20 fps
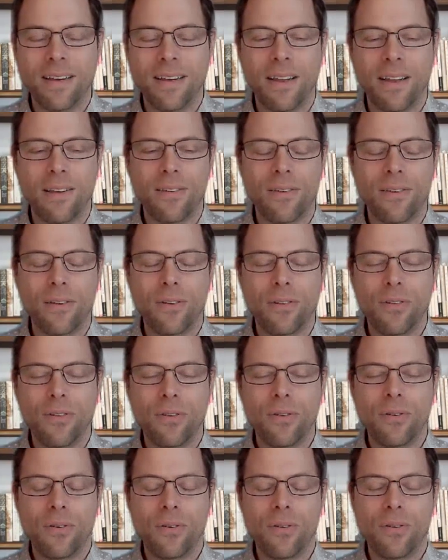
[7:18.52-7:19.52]
And as you
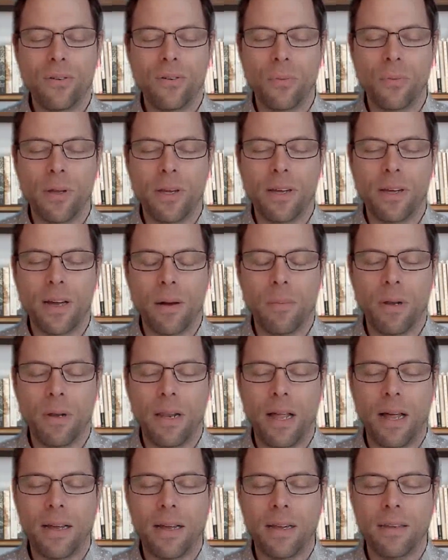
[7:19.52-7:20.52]
do, you become
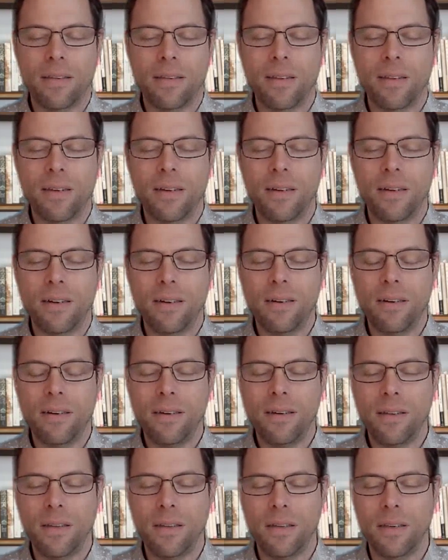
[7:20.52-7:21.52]

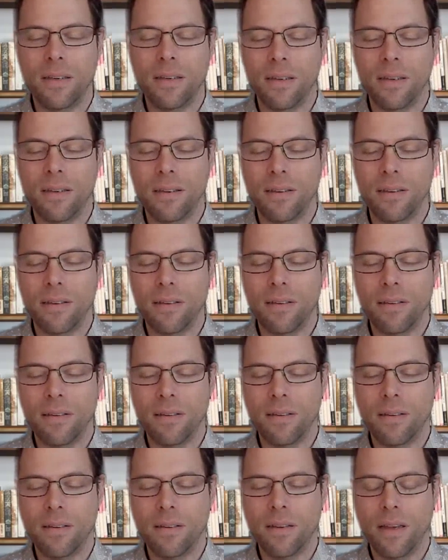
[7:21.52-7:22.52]
lighter
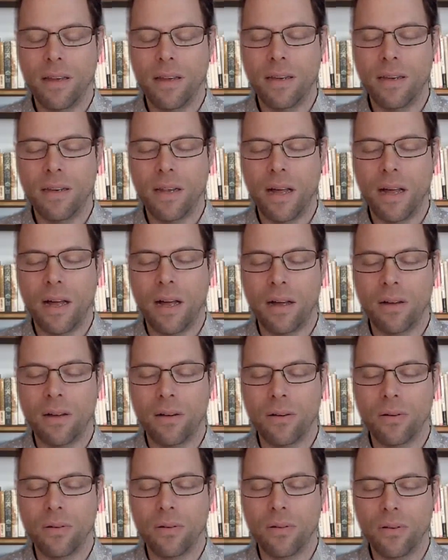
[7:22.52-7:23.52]
in and
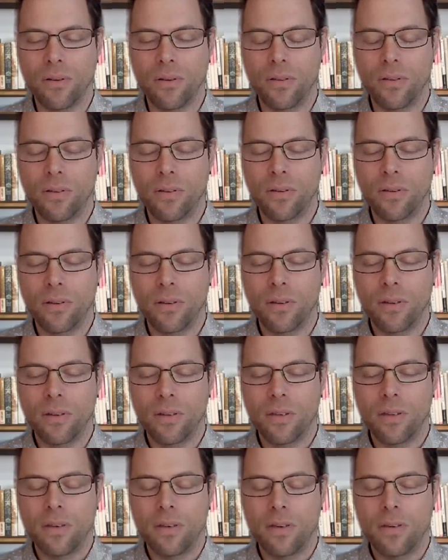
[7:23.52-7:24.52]
out,
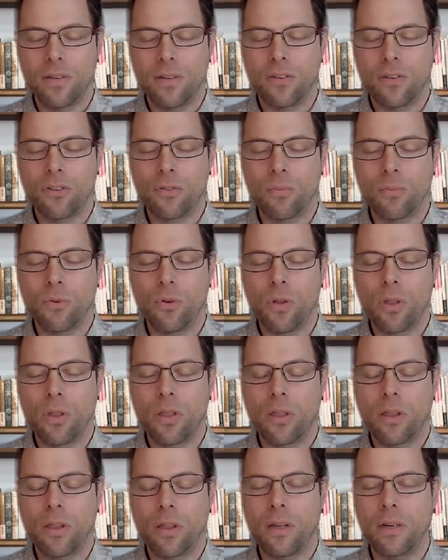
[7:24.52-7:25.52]

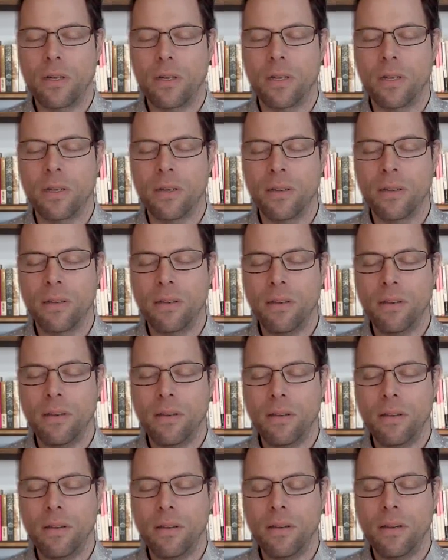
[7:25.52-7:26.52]
smoother
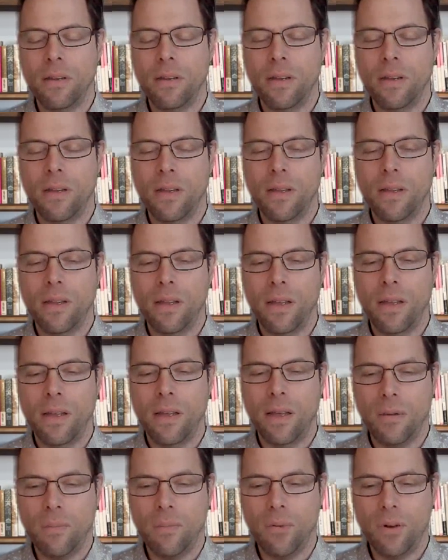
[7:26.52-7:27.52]
in
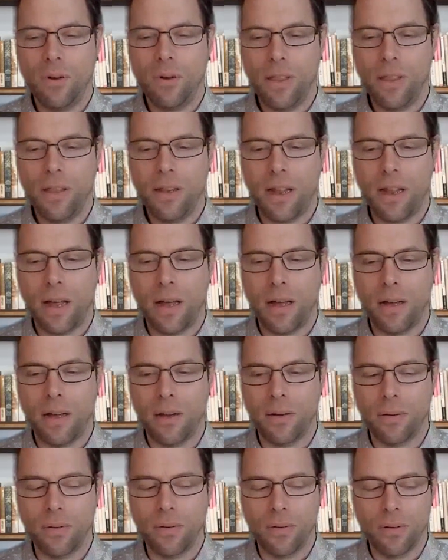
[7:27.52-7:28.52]
and breathing
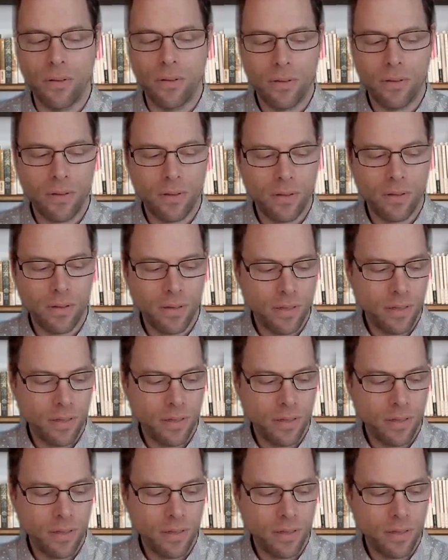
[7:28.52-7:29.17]
out.